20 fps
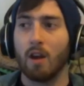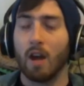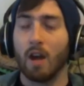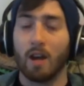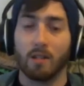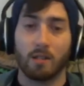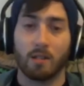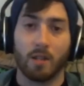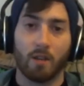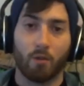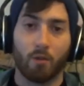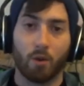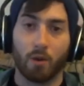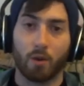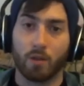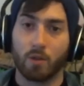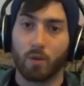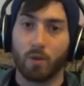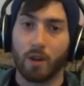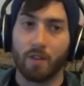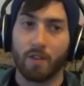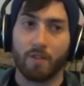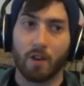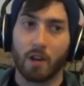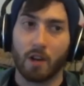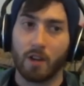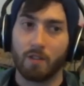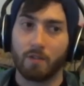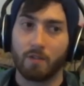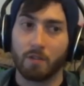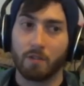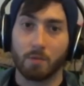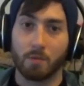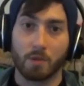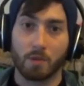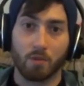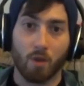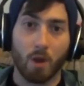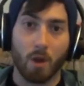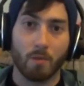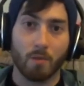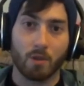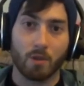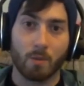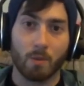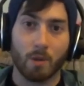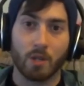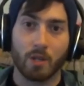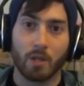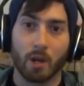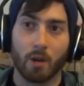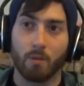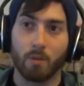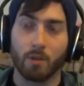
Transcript: As I said, I've already got twenty-five subscribers on my channel,